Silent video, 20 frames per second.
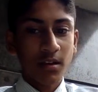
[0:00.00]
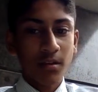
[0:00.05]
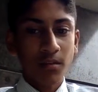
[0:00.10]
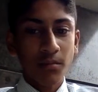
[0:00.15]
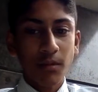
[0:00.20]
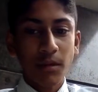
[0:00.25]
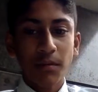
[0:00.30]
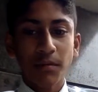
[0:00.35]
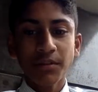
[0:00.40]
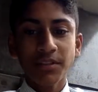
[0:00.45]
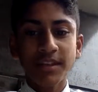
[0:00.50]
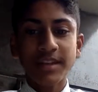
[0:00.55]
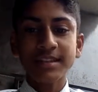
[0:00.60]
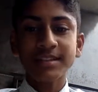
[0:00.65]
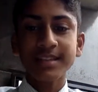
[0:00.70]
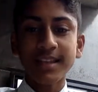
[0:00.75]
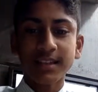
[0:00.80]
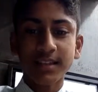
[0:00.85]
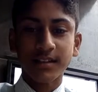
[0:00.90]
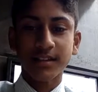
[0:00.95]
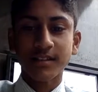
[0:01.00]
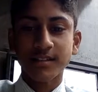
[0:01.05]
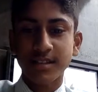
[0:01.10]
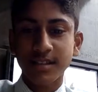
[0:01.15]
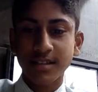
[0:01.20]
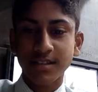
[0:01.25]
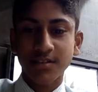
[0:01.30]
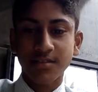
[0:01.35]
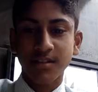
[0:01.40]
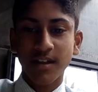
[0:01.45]
Where were these
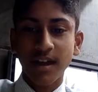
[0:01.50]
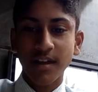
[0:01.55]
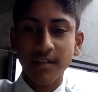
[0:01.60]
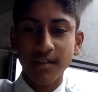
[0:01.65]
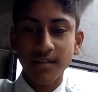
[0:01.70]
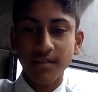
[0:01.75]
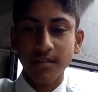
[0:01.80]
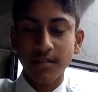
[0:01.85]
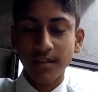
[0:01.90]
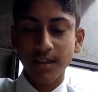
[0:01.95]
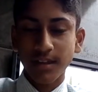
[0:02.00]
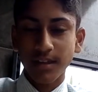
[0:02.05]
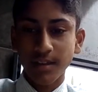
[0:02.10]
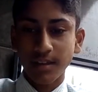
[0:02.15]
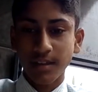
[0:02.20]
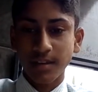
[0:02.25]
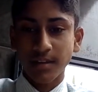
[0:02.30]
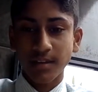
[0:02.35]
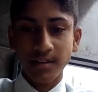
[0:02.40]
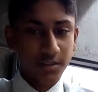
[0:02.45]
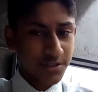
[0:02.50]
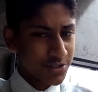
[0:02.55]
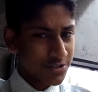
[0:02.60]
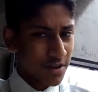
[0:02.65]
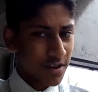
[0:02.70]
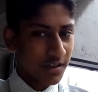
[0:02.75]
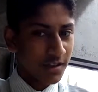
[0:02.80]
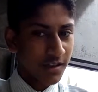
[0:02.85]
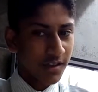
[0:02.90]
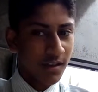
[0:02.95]
delicacies created? In
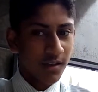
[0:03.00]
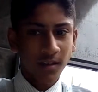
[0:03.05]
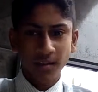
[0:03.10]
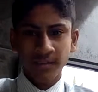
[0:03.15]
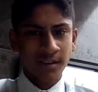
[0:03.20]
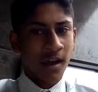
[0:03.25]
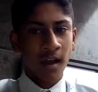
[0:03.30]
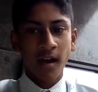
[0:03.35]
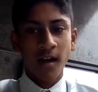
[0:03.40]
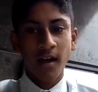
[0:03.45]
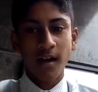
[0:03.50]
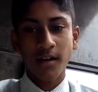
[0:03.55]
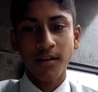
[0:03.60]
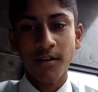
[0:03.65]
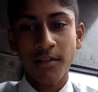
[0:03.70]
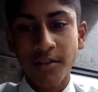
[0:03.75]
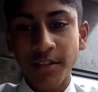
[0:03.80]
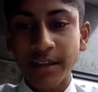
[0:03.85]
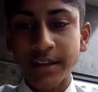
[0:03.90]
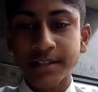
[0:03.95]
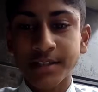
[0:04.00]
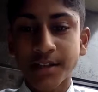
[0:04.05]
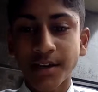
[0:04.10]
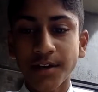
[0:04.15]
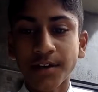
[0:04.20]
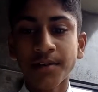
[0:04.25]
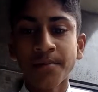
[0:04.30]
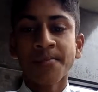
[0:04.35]
Australia? Nah, I don't think so.